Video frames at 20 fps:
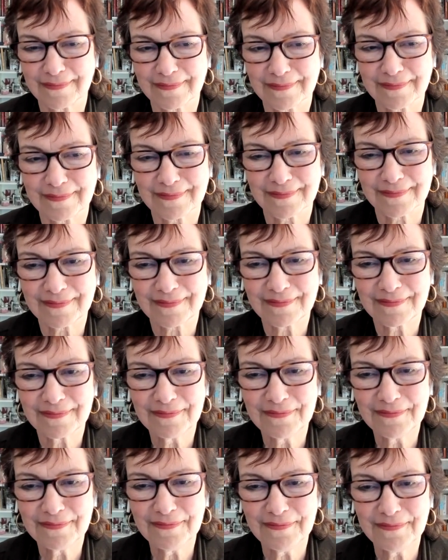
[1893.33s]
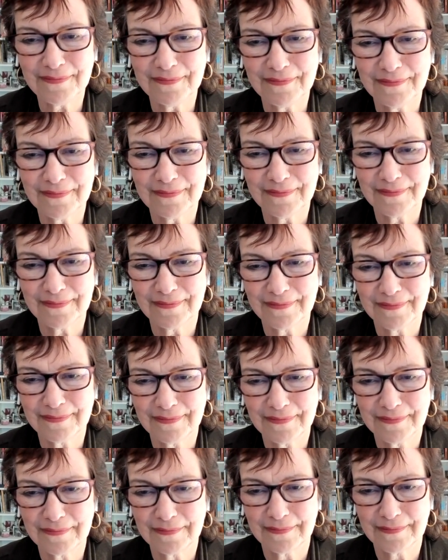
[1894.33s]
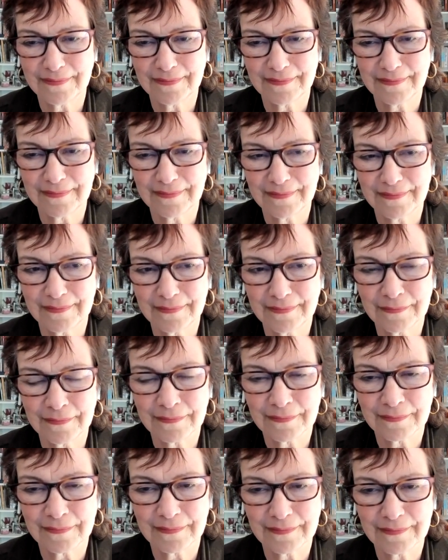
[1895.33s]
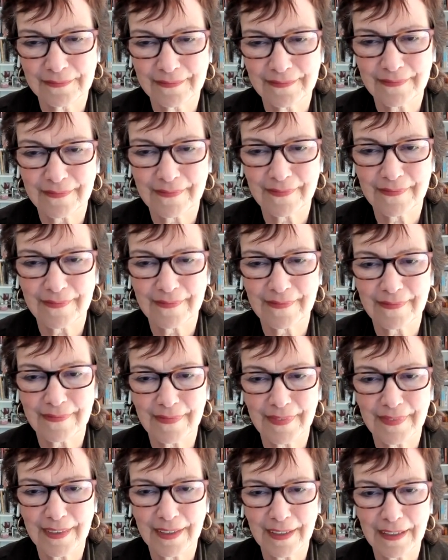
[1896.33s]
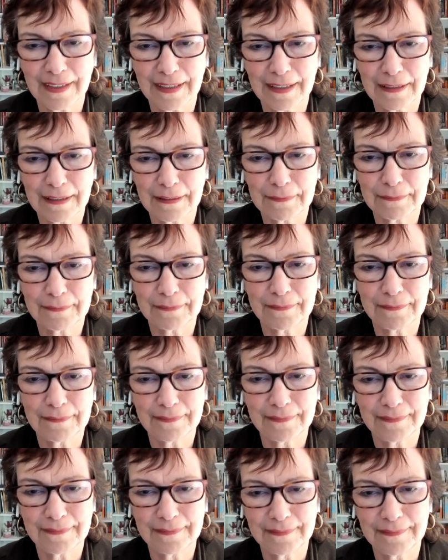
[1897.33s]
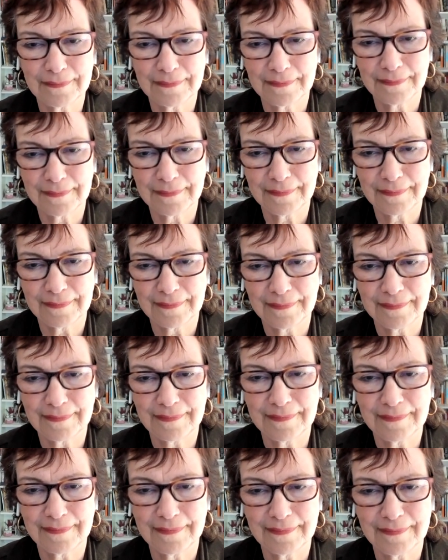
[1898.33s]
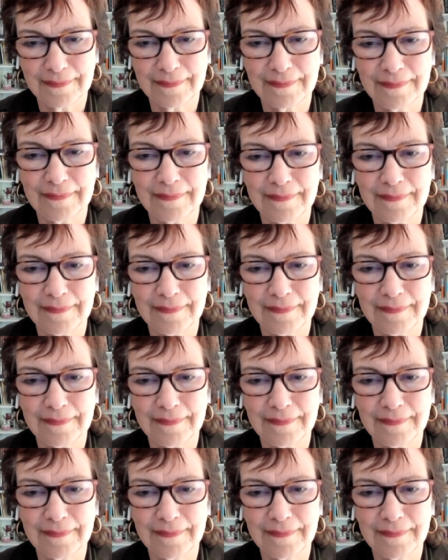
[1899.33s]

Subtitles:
[no speech]